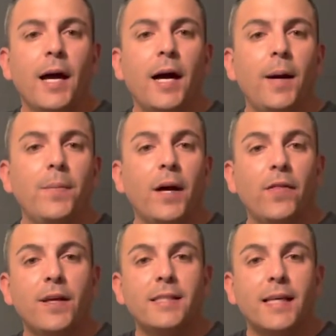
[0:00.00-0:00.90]
Now
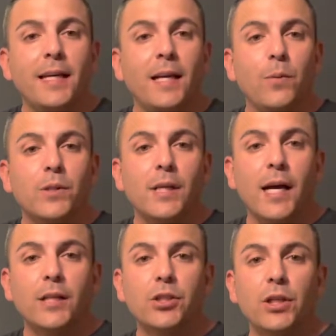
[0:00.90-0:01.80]
this tequila was
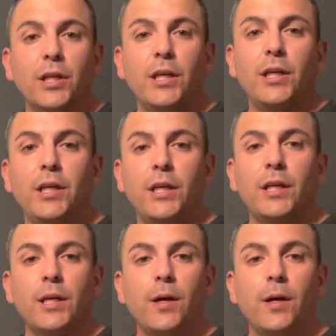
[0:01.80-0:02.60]
actually